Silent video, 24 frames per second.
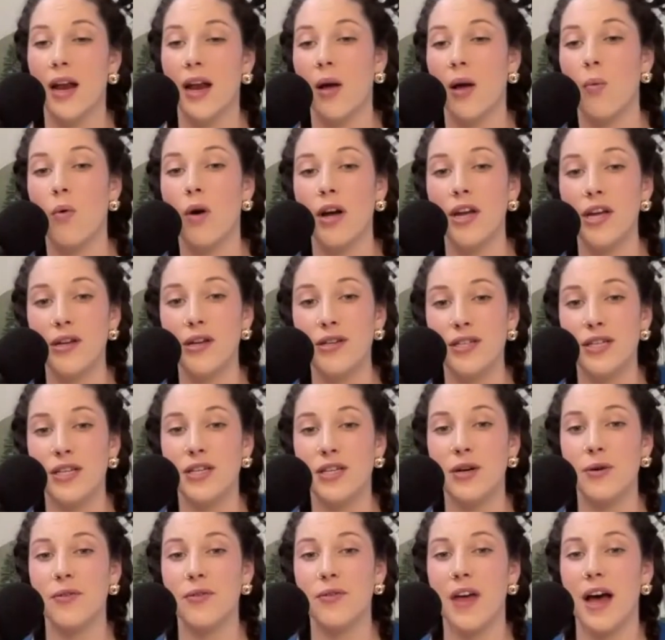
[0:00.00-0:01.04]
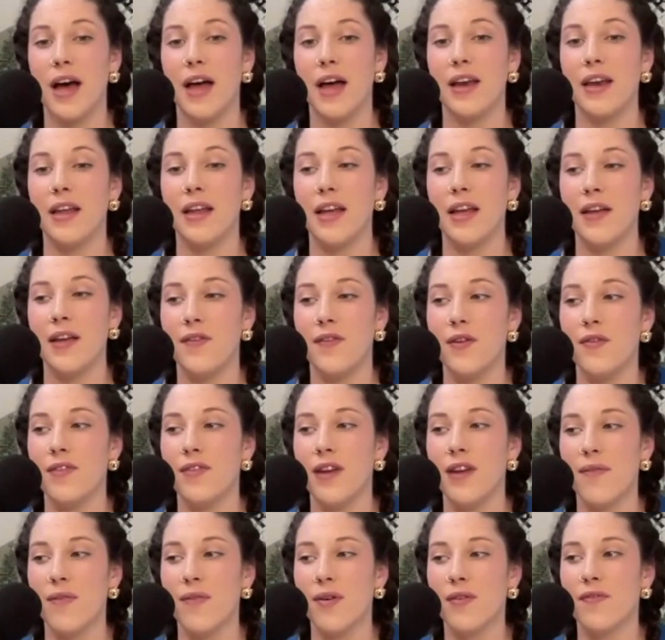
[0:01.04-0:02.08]
And I want you to know that if
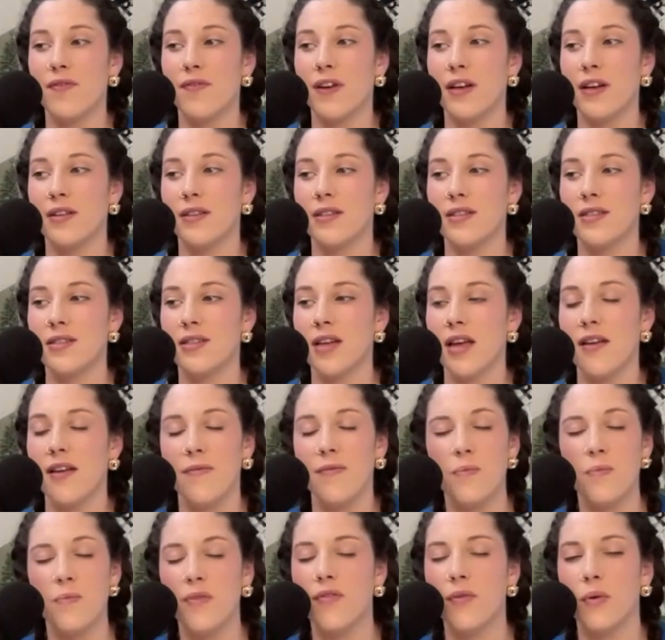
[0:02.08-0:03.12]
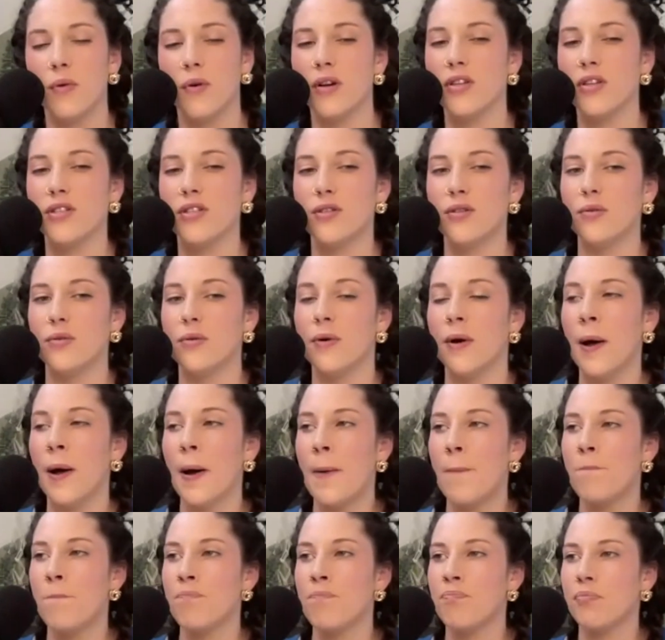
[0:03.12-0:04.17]
you've never felt safe before to
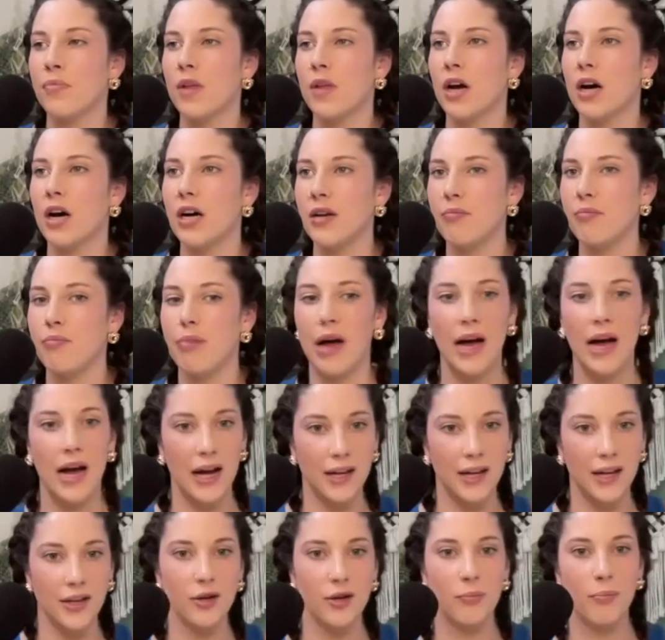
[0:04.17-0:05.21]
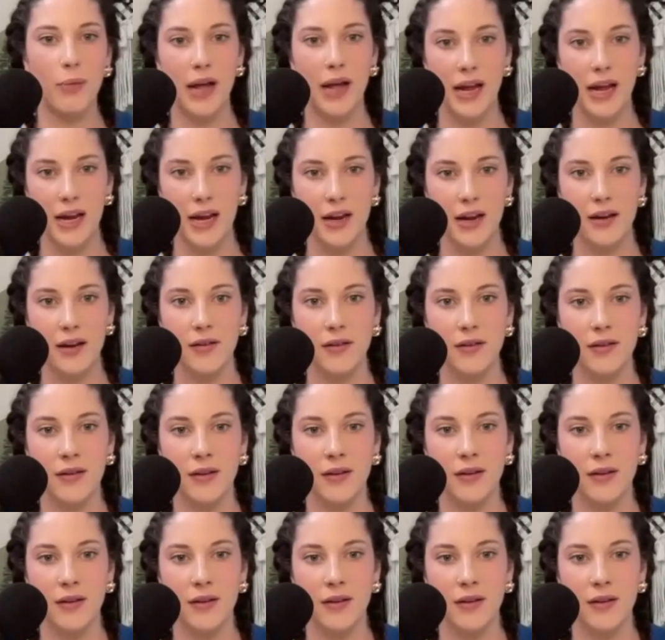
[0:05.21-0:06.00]
unpack your pain,